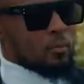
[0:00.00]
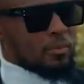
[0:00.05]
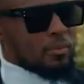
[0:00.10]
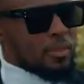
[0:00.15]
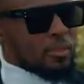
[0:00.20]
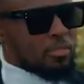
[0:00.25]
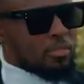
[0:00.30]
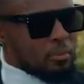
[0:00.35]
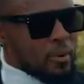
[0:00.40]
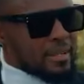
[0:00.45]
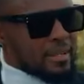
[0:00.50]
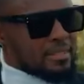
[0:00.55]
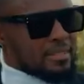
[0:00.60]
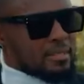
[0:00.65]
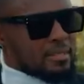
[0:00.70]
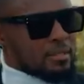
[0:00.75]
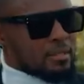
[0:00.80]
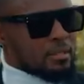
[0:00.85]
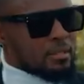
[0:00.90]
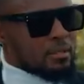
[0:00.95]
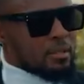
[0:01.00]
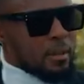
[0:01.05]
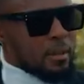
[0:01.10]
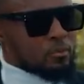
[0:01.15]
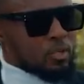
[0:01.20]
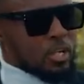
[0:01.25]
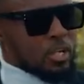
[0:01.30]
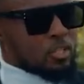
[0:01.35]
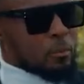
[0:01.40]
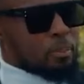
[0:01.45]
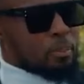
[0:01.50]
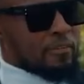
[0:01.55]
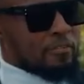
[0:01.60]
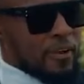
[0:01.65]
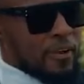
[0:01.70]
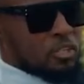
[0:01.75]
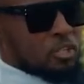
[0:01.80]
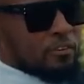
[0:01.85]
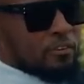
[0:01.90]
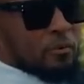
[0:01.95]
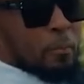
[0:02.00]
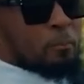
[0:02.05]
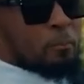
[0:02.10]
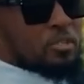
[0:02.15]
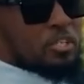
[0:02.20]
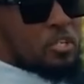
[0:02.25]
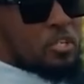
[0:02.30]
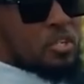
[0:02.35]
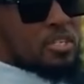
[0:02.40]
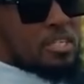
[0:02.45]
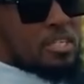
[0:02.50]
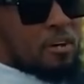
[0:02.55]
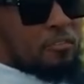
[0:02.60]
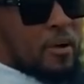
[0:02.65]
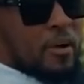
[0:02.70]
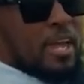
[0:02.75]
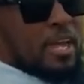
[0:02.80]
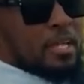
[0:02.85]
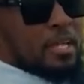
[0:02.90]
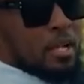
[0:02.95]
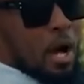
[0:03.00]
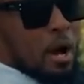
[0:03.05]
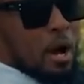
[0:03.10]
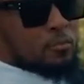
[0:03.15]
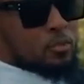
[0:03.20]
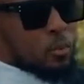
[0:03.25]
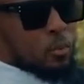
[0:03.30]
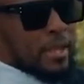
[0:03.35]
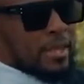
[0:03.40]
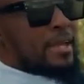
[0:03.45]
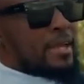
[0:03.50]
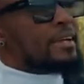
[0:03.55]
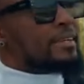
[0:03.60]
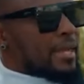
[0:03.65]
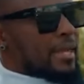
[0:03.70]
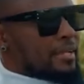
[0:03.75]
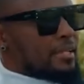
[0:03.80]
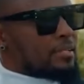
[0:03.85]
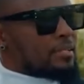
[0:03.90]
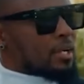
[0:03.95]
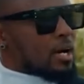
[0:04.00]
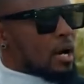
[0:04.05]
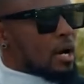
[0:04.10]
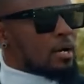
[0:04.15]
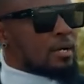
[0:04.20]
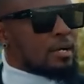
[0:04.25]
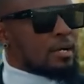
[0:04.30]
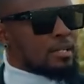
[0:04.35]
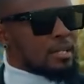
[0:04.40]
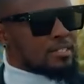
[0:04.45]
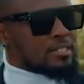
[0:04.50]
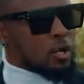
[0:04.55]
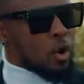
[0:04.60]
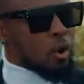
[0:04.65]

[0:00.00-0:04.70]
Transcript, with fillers: with the threat, I'm trying to prevent you from putting yourself in harm's way. Get in the car, let's